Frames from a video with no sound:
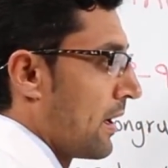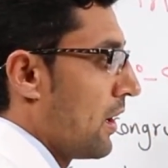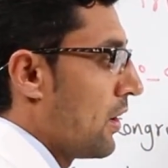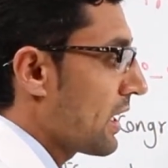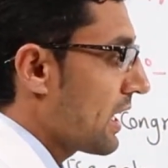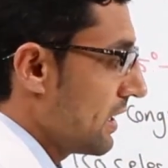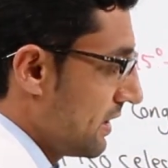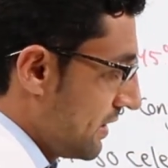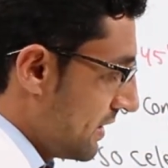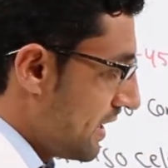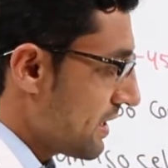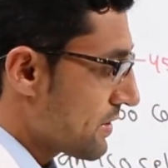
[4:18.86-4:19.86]
Okay,
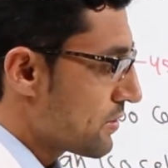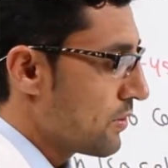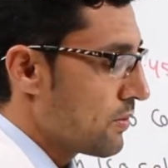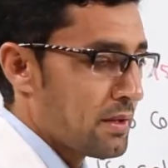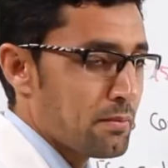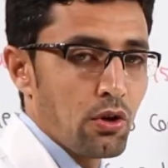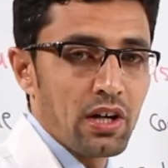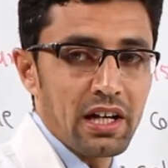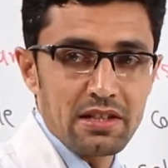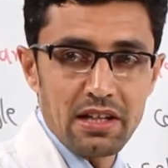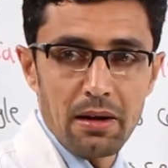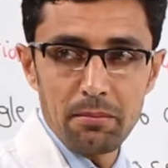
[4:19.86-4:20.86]
let's do one more
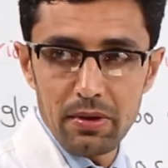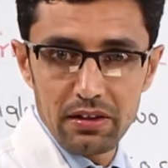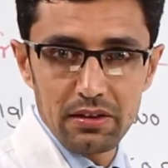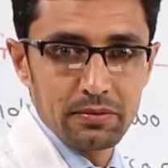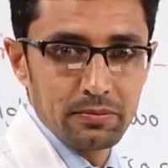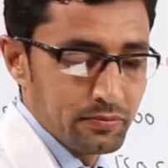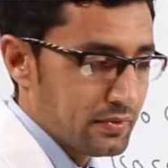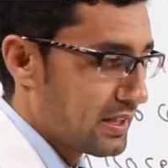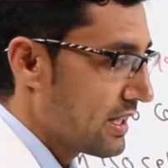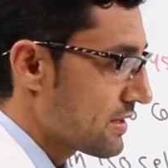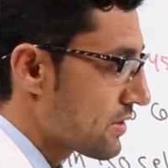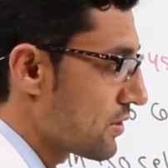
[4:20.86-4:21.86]
example.
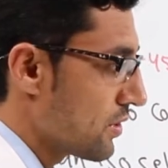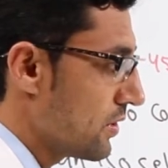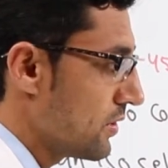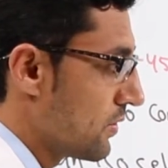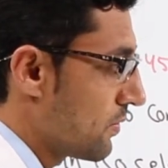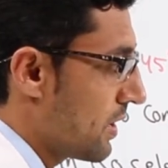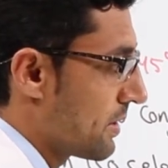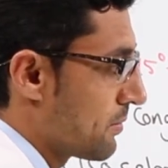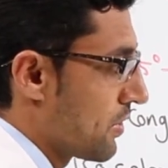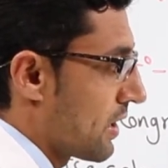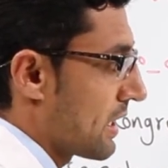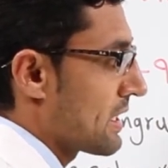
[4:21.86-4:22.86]
Let's do one
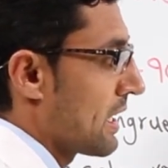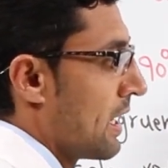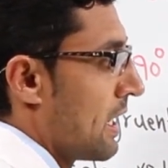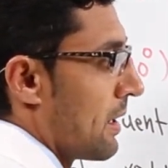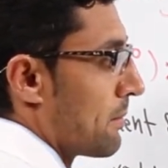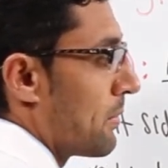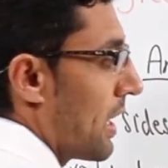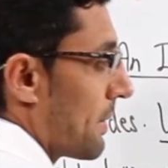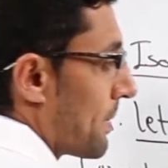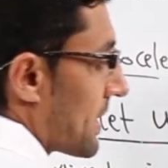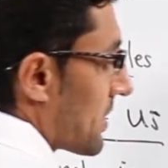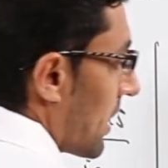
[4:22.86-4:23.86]
more example. By
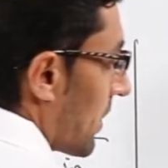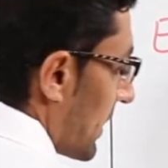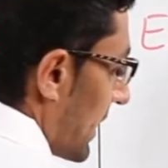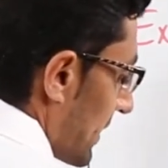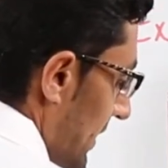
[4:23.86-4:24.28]
Pythagorean